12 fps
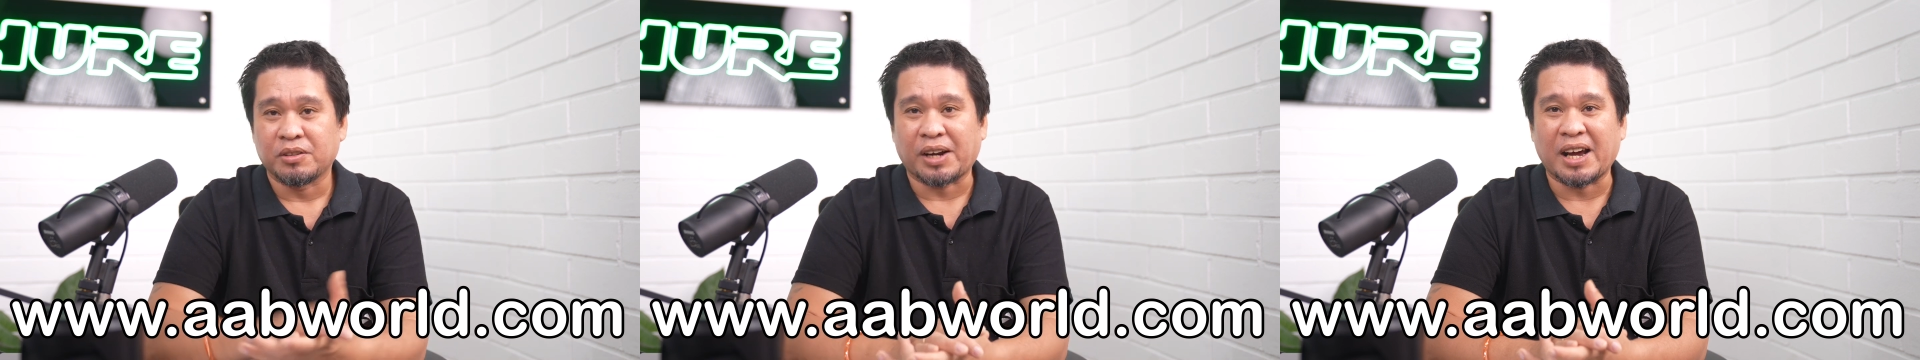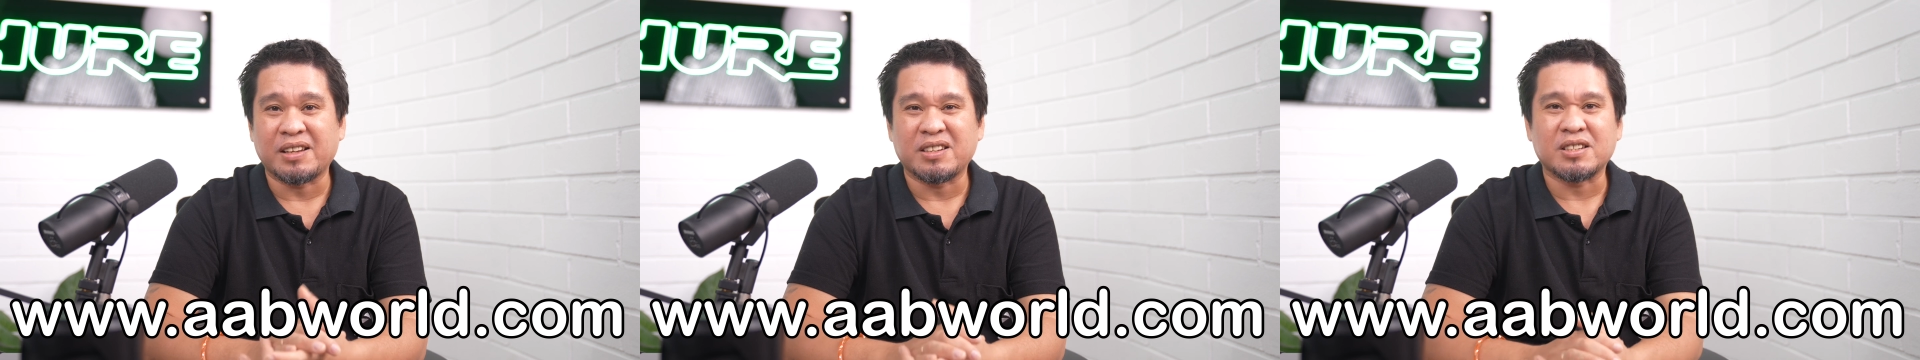
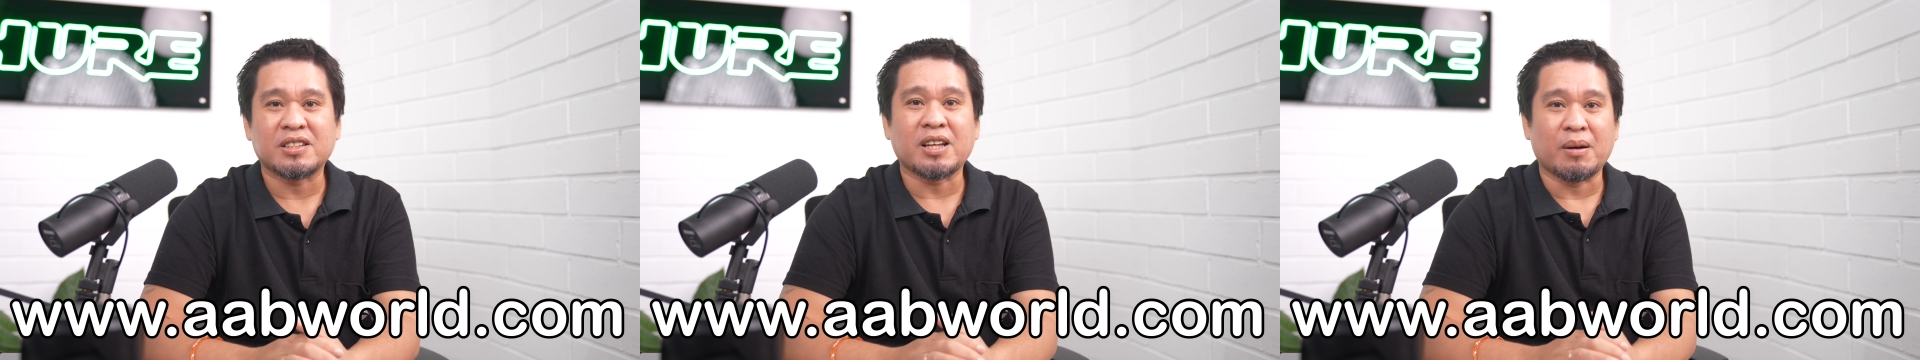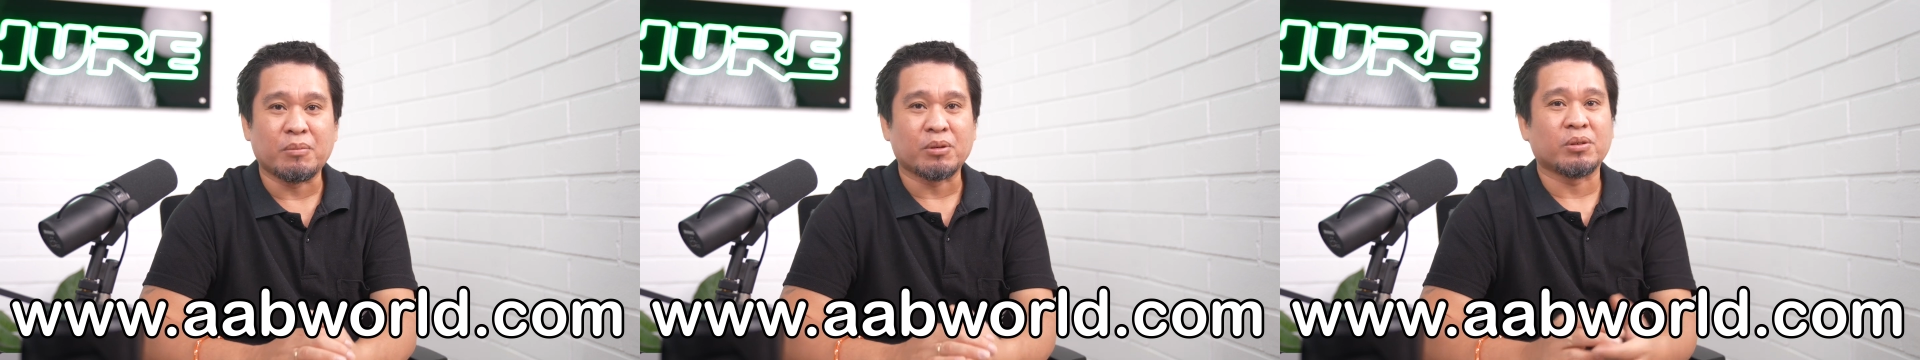try this
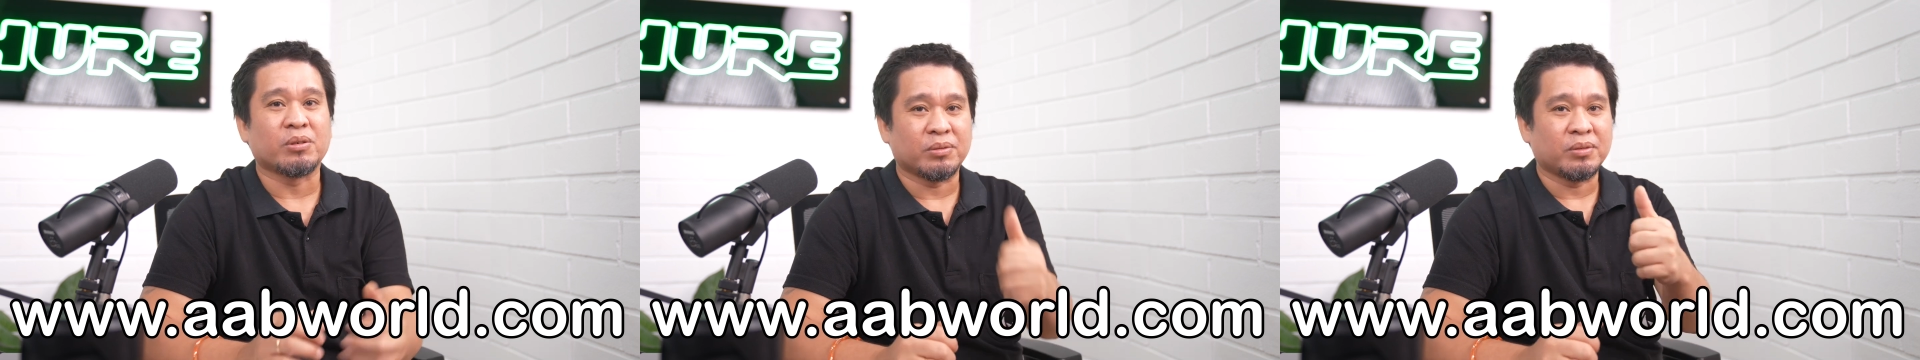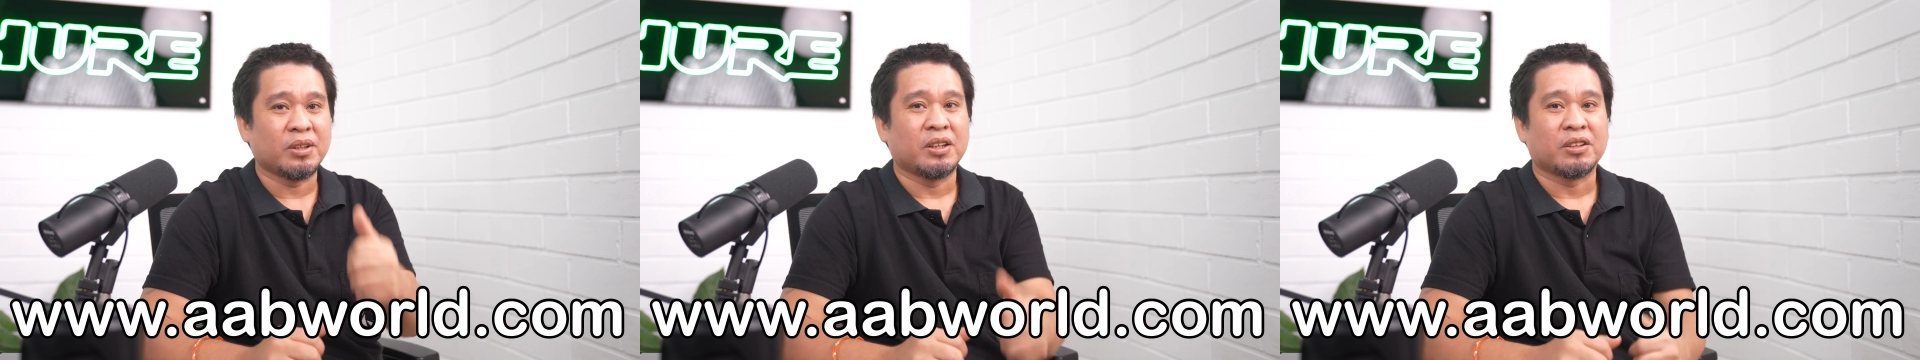Tamron
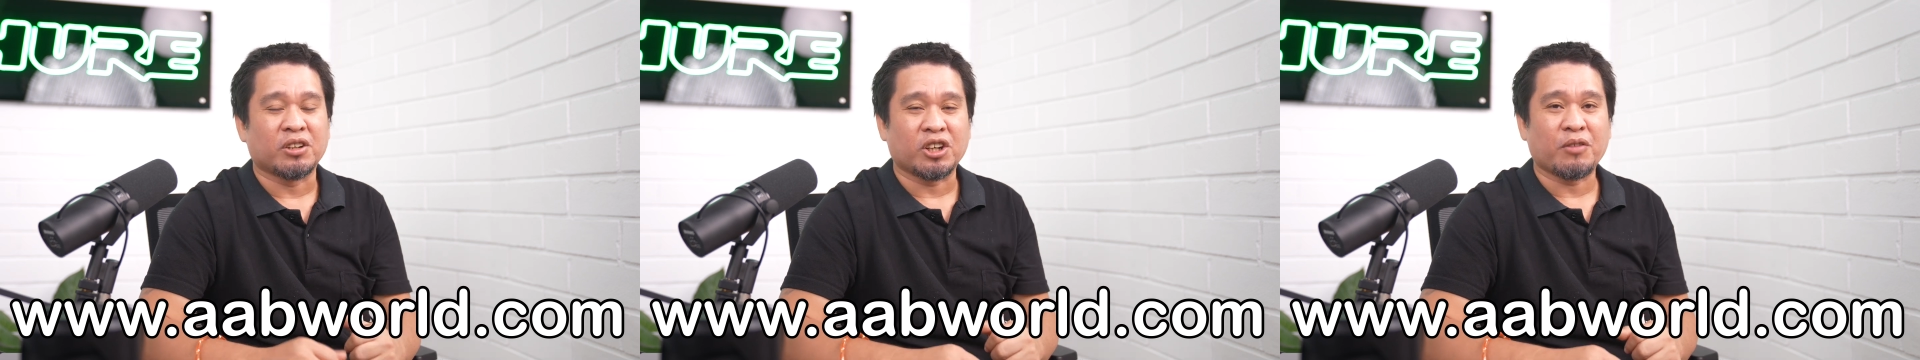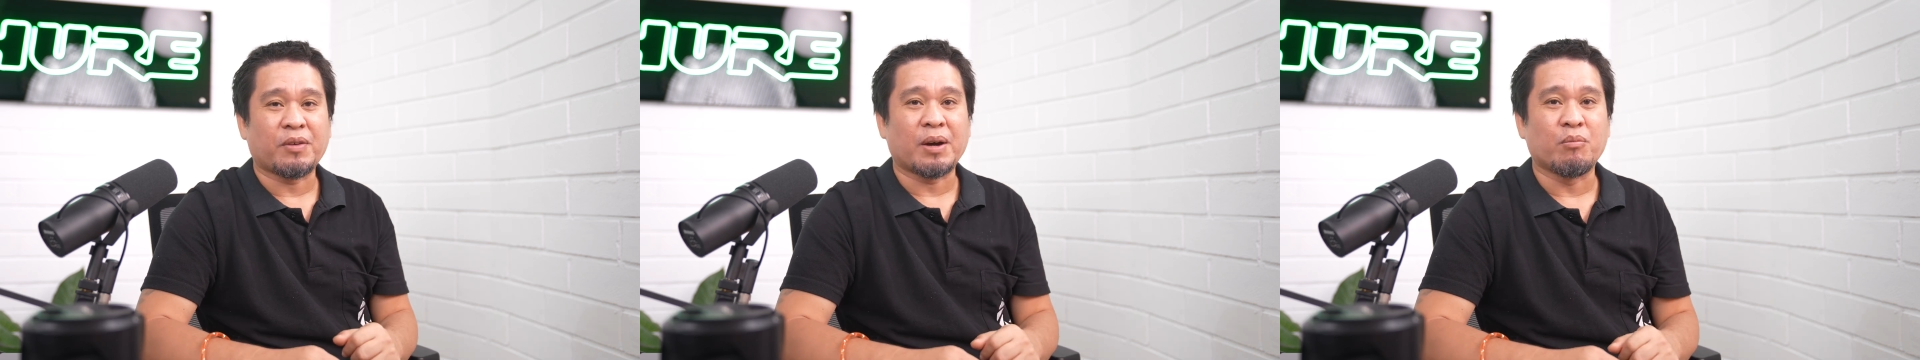
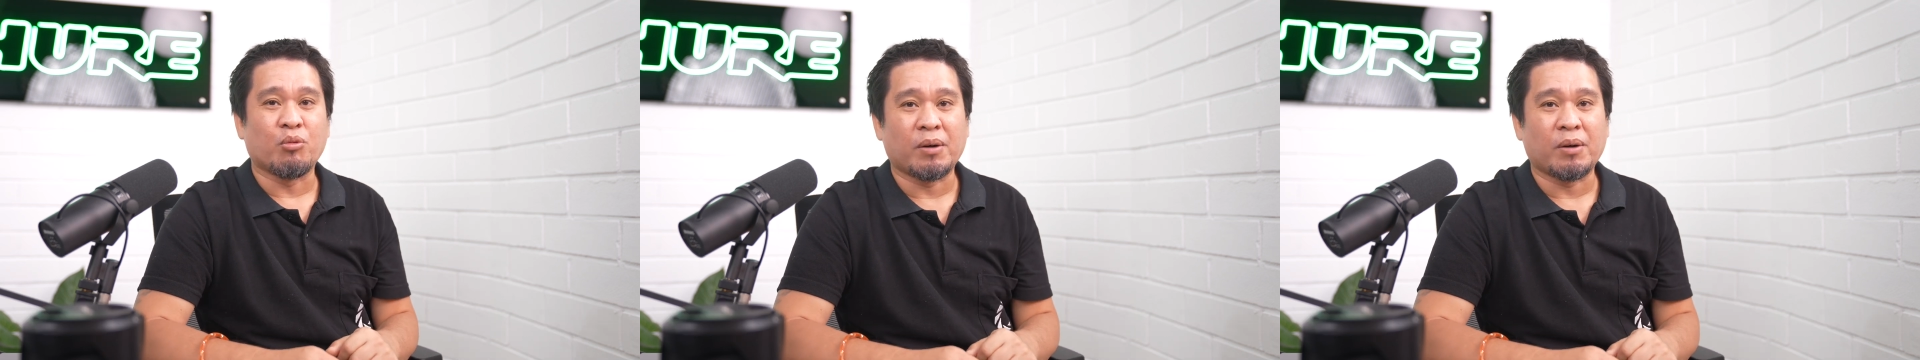35